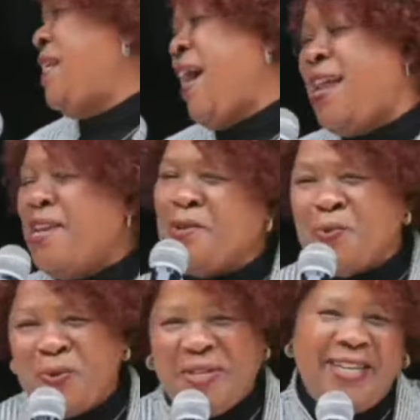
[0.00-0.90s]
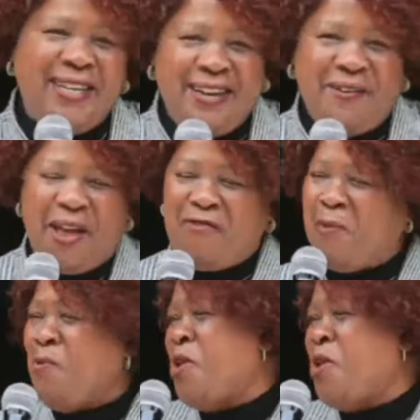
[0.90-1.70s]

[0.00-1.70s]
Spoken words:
mnataka nirudi. Kwa hivyo